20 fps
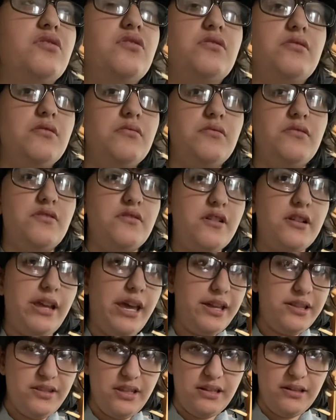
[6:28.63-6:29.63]
don't start
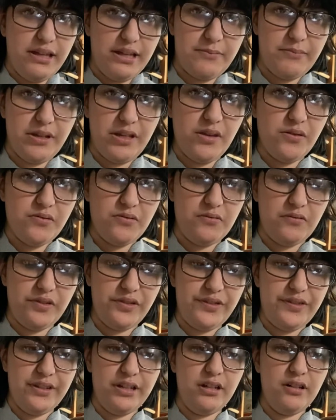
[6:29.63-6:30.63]
acting like my usual
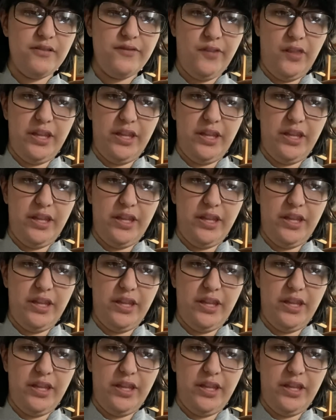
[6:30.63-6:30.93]
self.